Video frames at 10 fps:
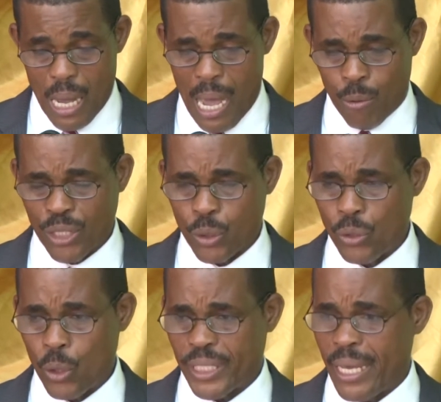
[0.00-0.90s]
I want to
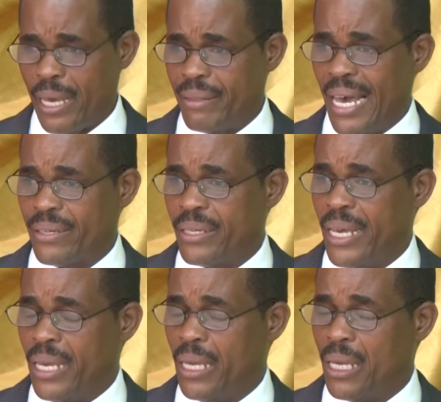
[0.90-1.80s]
note here that
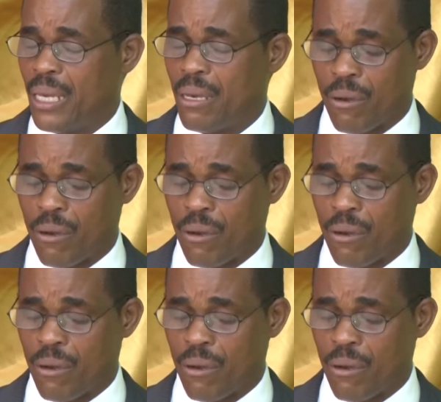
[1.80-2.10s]
the